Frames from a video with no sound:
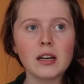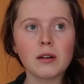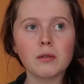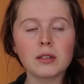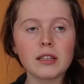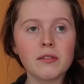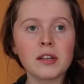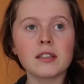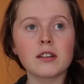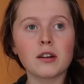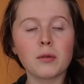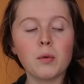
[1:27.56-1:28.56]
was living
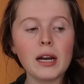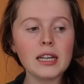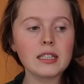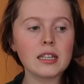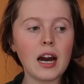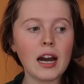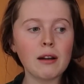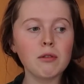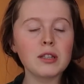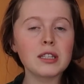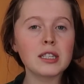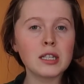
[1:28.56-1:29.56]
zero waste, I
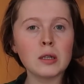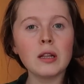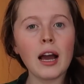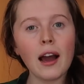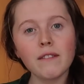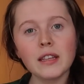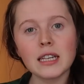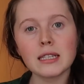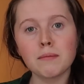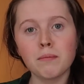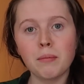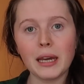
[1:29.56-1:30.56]
would still have
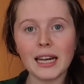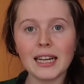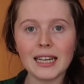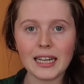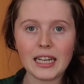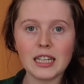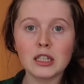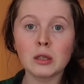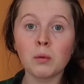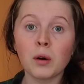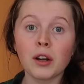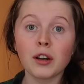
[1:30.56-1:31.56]
this big need
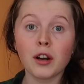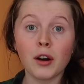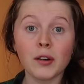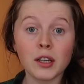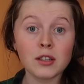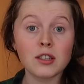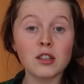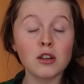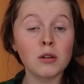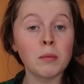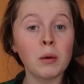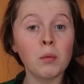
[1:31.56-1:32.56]
to want to go and
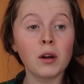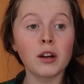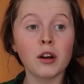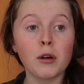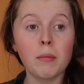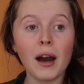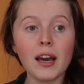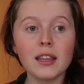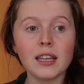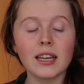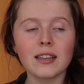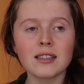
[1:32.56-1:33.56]
consume and want to go buy
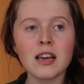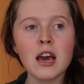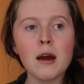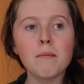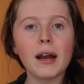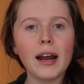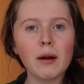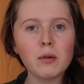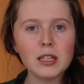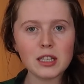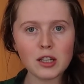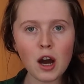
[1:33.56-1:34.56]
things, but I
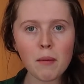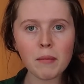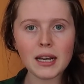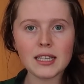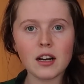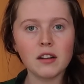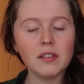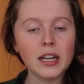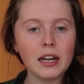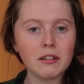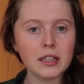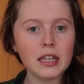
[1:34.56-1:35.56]
would stop myself
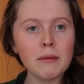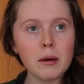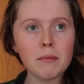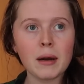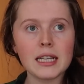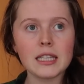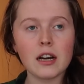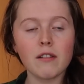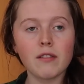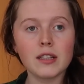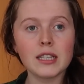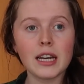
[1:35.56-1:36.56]
and I would limit
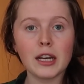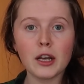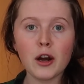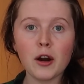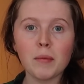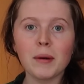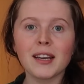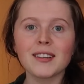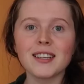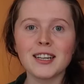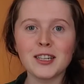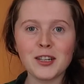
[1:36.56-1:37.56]
myself and say no
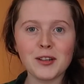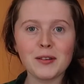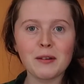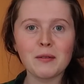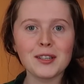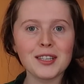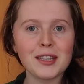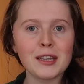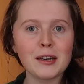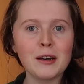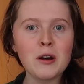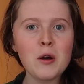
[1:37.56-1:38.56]
because I knew it wasn't
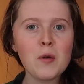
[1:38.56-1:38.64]
the